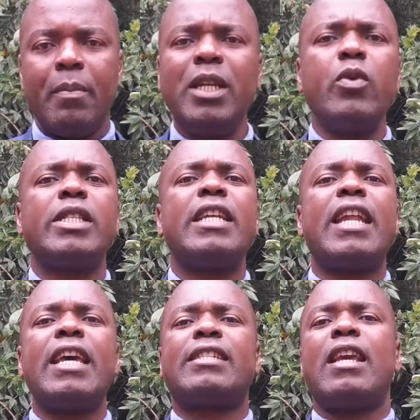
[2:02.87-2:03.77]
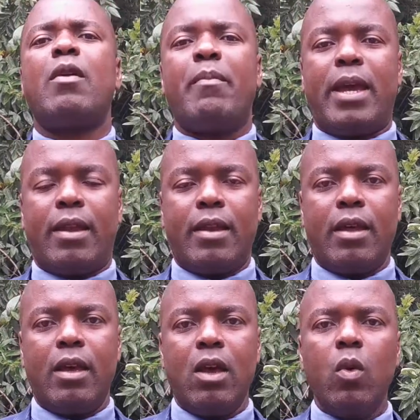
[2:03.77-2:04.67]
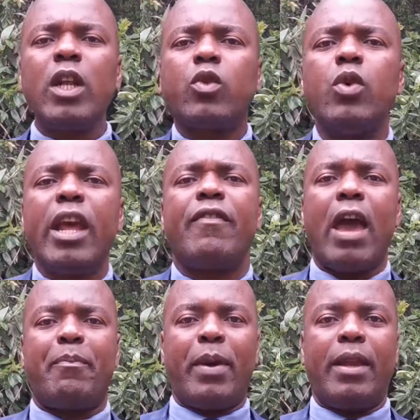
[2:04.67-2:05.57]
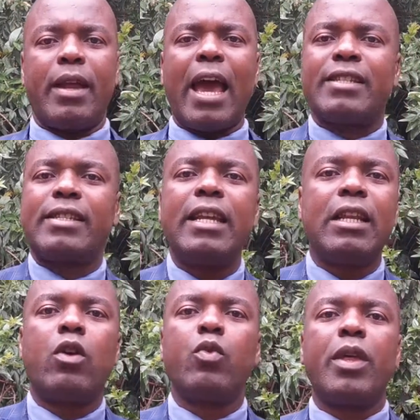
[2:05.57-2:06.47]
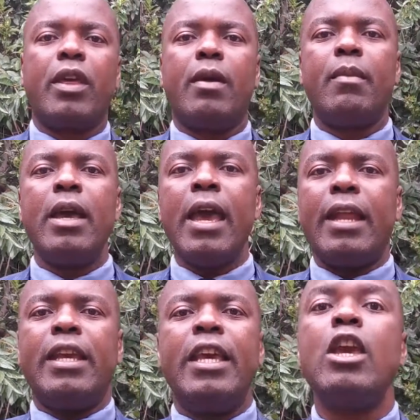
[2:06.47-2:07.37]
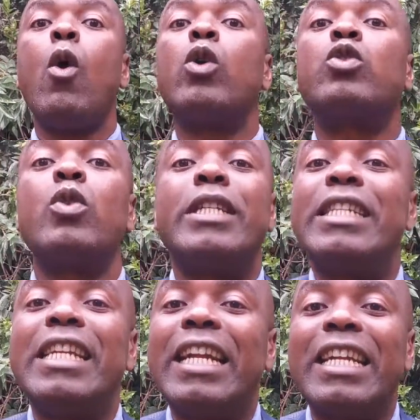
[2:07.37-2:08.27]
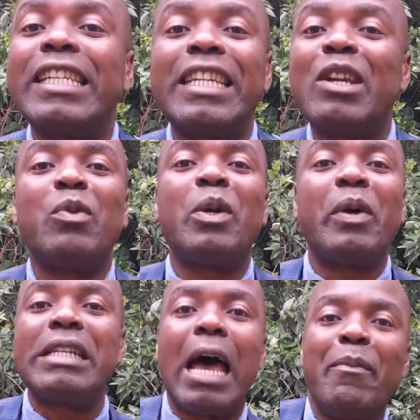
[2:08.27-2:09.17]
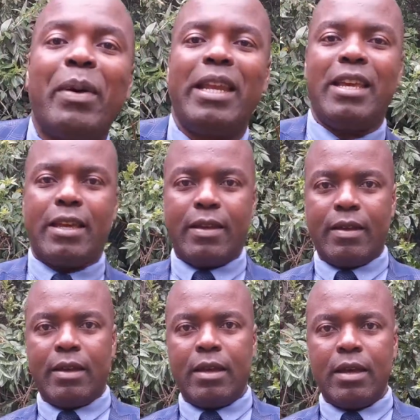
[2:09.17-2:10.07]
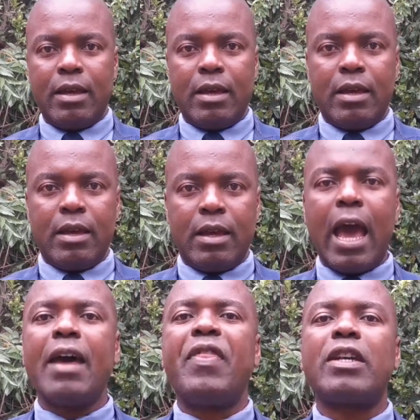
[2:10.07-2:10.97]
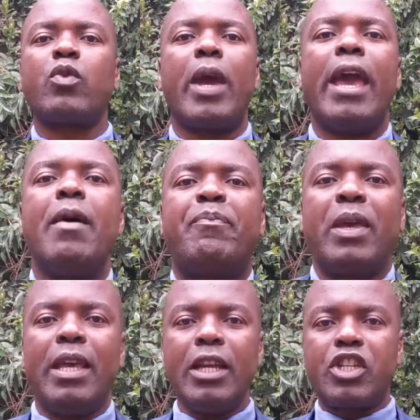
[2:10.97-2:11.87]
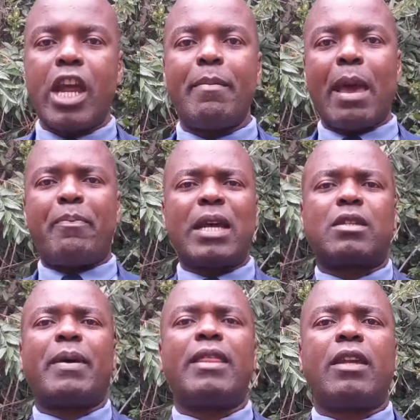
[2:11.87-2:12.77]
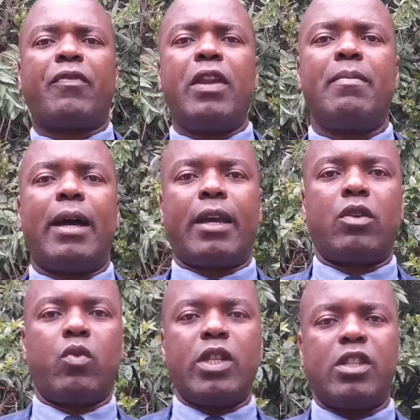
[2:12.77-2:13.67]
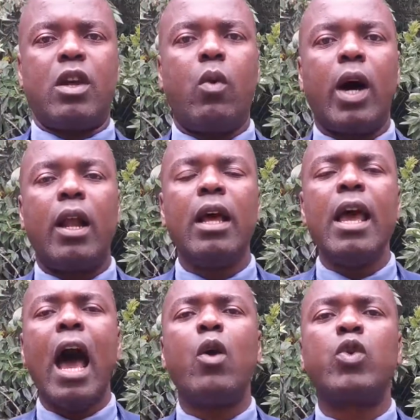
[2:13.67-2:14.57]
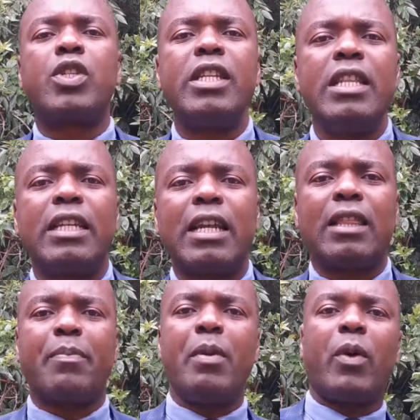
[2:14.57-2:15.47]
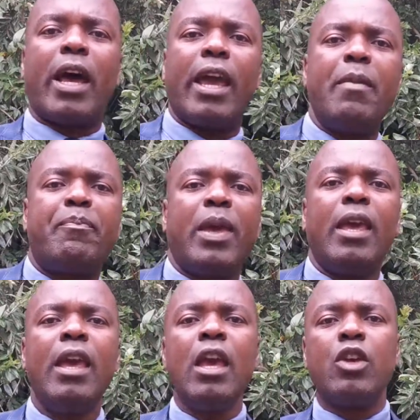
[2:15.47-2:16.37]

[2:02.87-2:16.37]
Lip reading: But he was a nice young man. What could have happened? I sat down with him and he also didn't understand what was happening. Others were happy. Each time I passed by that flea market once in a while, I would see that other people are happy.